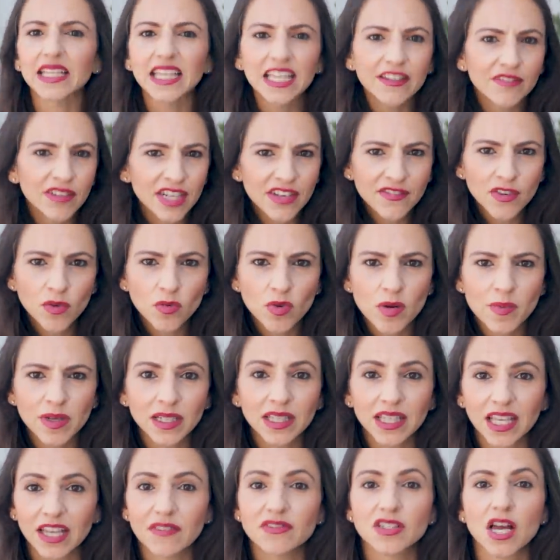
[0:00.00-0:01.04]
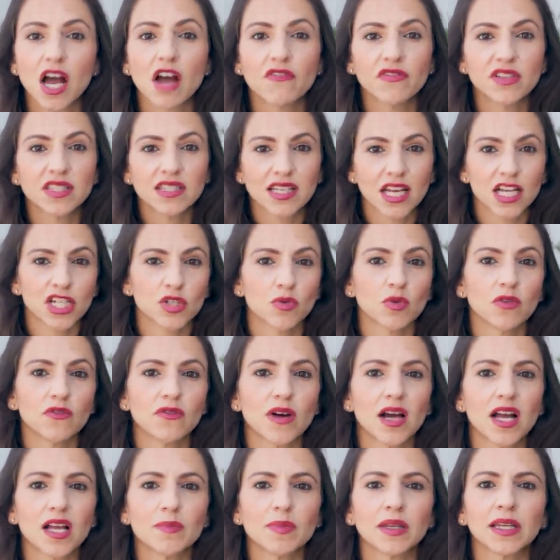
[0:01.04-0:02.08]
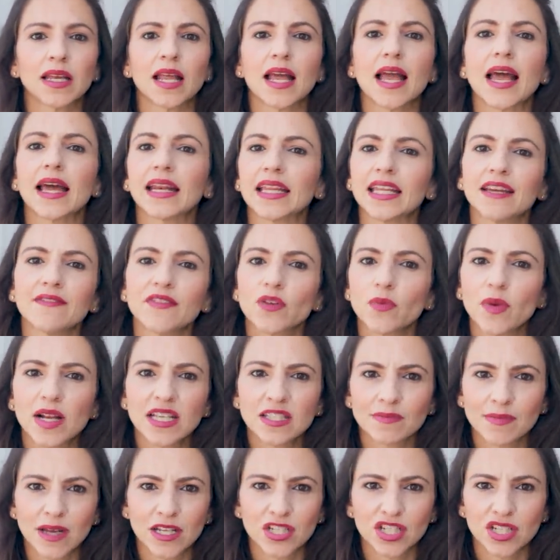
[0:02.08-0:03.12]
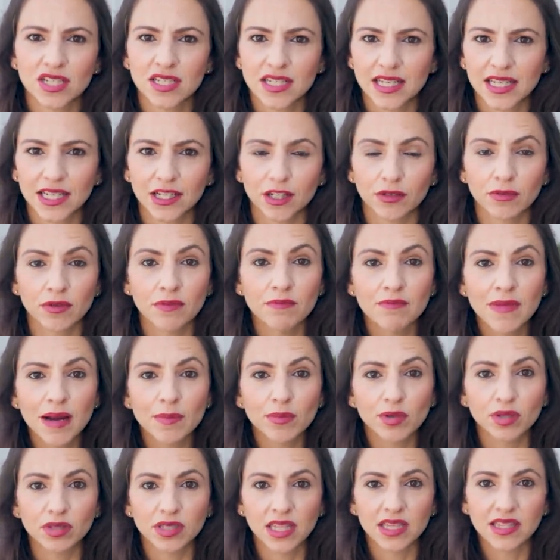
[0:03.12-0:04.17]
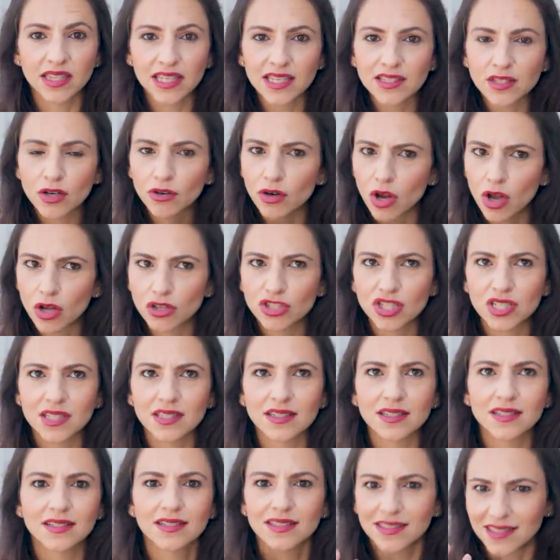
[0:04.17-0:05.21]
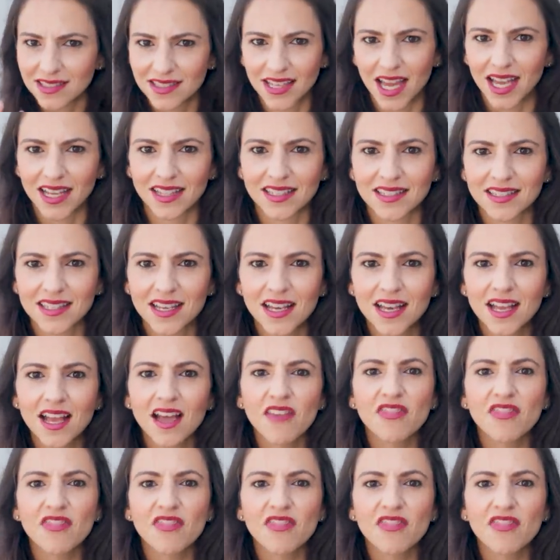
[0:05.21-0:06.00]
Even if a woman gives off a sexual vibe in any of the ways mentioned here, remember that these are all just signs.